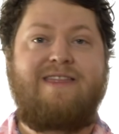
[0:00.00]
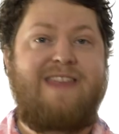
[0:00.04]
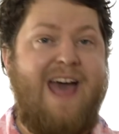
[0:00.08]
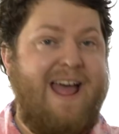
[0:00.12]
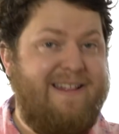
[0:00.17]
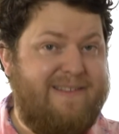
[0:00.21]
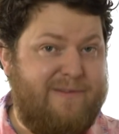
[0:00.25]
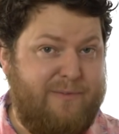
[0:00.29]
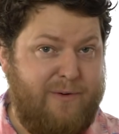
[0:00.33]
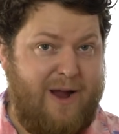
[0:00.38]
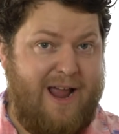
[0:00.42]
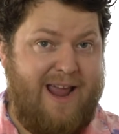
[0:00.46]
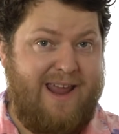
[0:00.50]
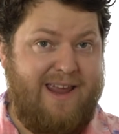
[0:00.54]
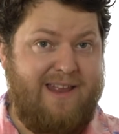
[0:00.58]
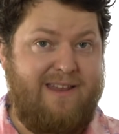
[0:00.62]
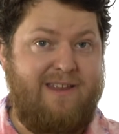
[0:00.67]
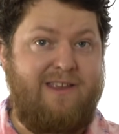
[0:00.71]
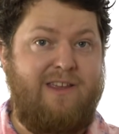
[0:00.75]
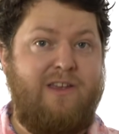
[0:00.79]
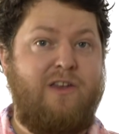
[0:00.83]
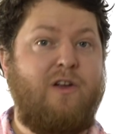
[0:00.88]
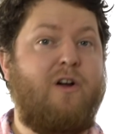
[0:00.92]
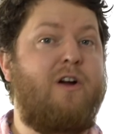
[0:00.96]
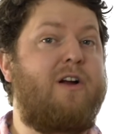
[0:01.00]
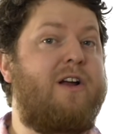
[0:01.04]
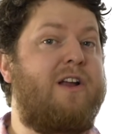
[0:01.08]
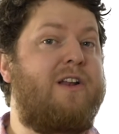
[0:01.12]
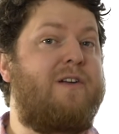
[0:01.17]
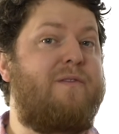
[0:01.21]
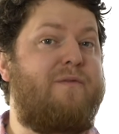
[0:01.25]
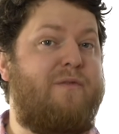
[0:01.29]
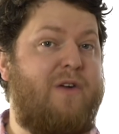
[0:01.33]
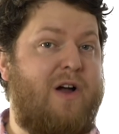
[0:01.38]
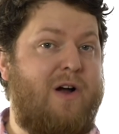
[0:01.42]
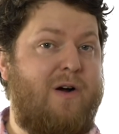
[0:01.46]
That's right, you're
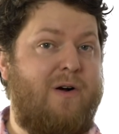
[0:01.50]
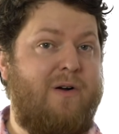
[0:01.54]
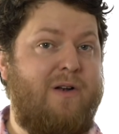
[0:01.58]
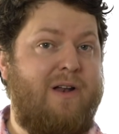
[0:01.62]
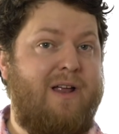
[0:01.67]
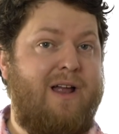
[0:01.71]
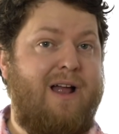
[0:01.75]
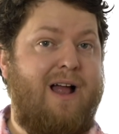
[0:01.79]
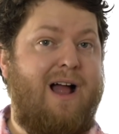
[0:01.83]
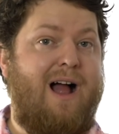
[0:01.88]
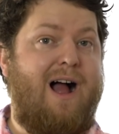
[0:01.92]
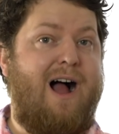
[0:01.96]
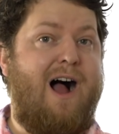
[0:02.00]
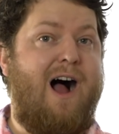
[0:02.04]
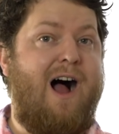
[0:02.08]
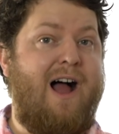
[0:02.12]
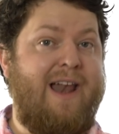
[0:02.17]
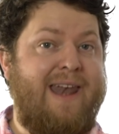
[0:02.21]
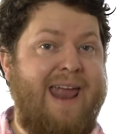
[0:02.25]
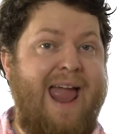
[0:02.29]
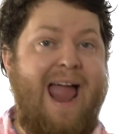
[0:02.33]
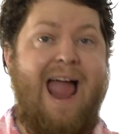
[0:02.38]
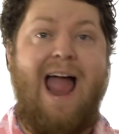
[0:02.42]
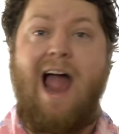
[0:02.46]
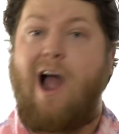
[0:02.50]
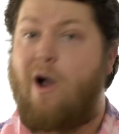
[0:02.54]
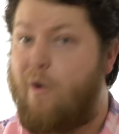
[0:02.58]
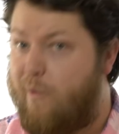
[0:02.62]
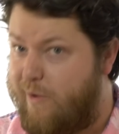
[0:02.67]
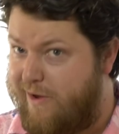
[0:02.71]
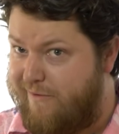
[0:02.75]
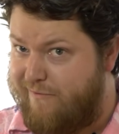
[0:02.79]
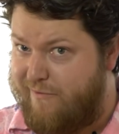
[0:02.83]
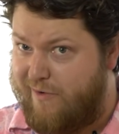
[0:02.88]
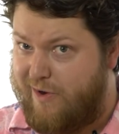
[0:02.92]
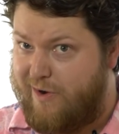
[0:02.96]
gonna vote on how
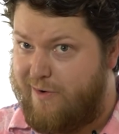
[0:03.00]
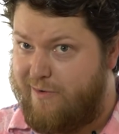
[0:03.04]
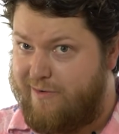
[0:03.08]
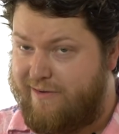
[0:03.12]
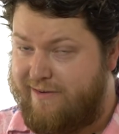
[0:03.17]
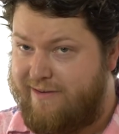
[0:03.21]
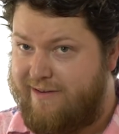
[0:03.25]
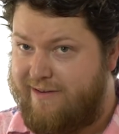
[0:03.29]
we vote.